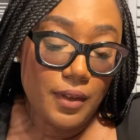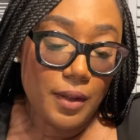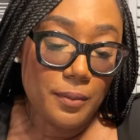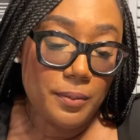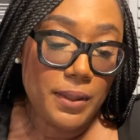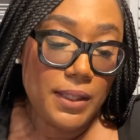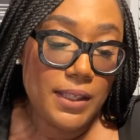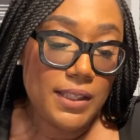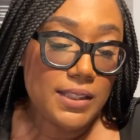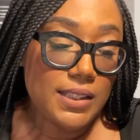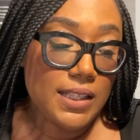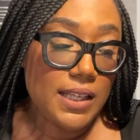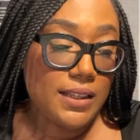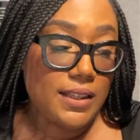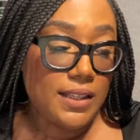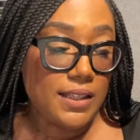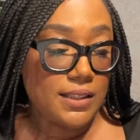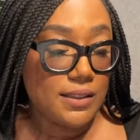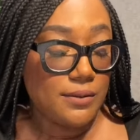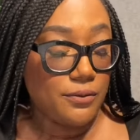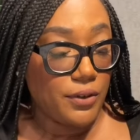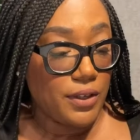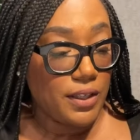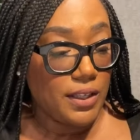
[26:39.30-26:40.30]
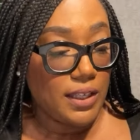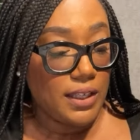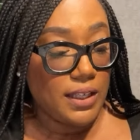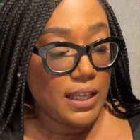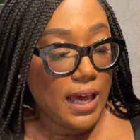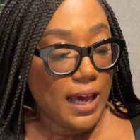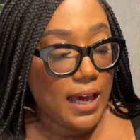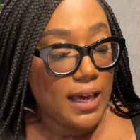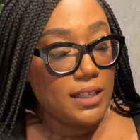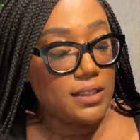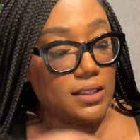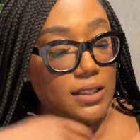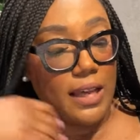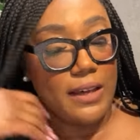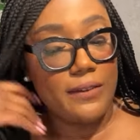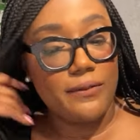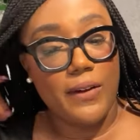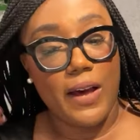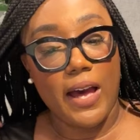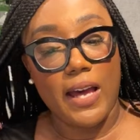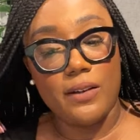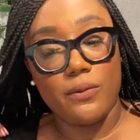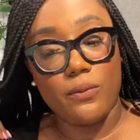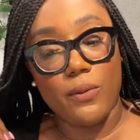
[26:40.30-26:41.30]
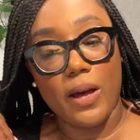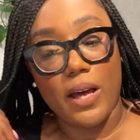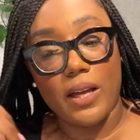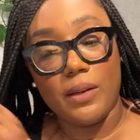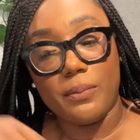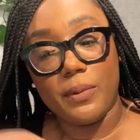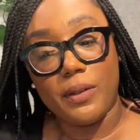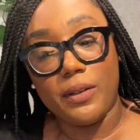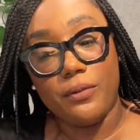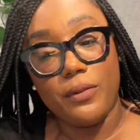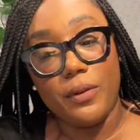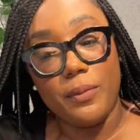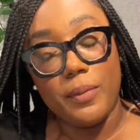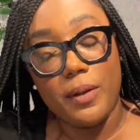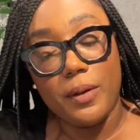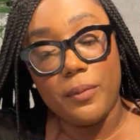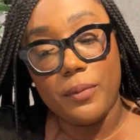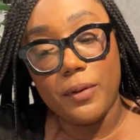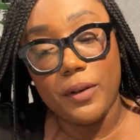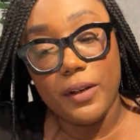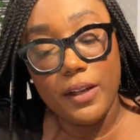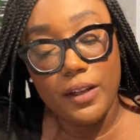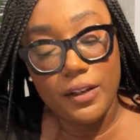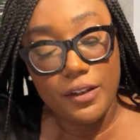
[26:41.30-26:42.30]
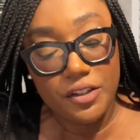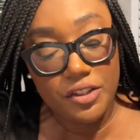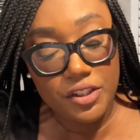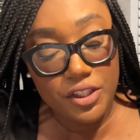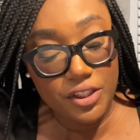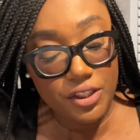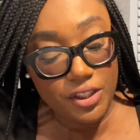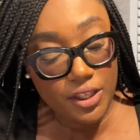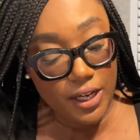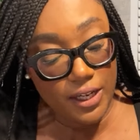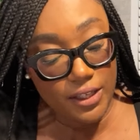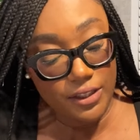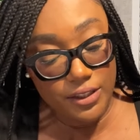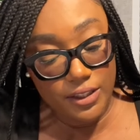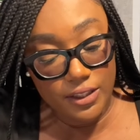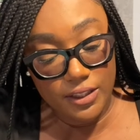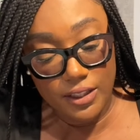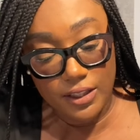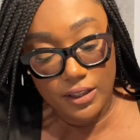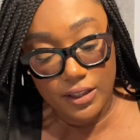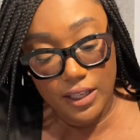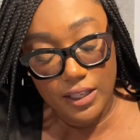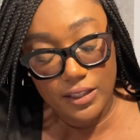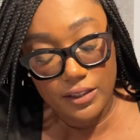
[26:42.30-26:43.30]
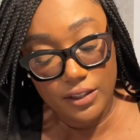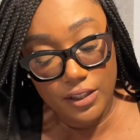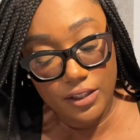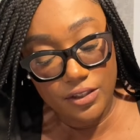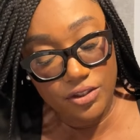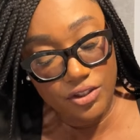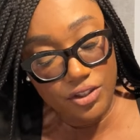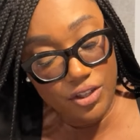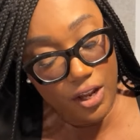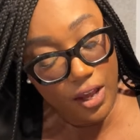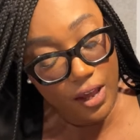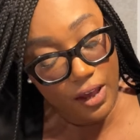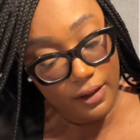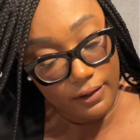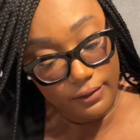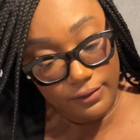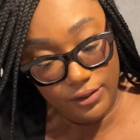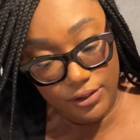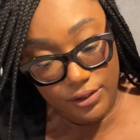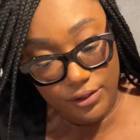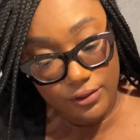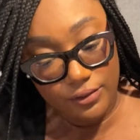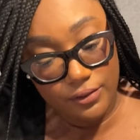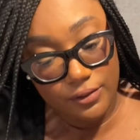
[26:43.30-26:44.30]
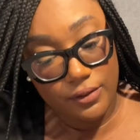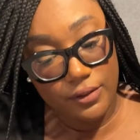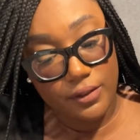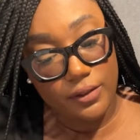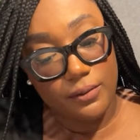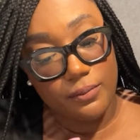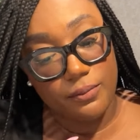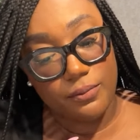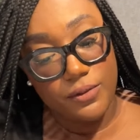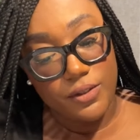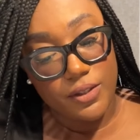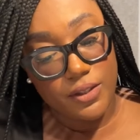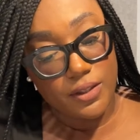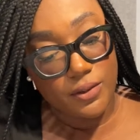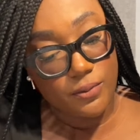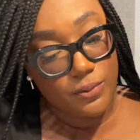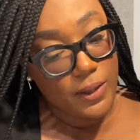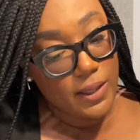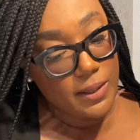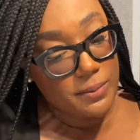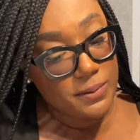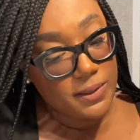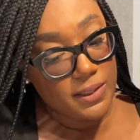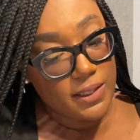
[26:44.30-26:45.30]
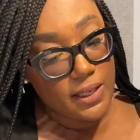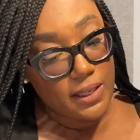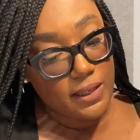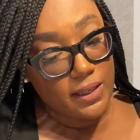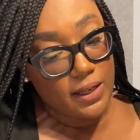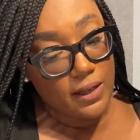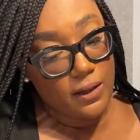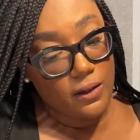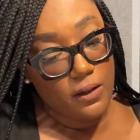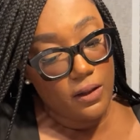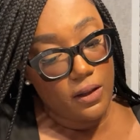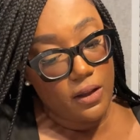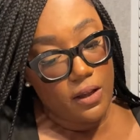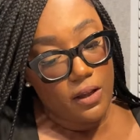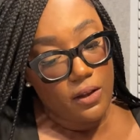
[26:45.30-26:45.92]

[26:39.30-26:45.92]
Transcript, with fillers: Please let this reading age like fine wine, but remember, energy changes and things can change. Just what I'm seeing now.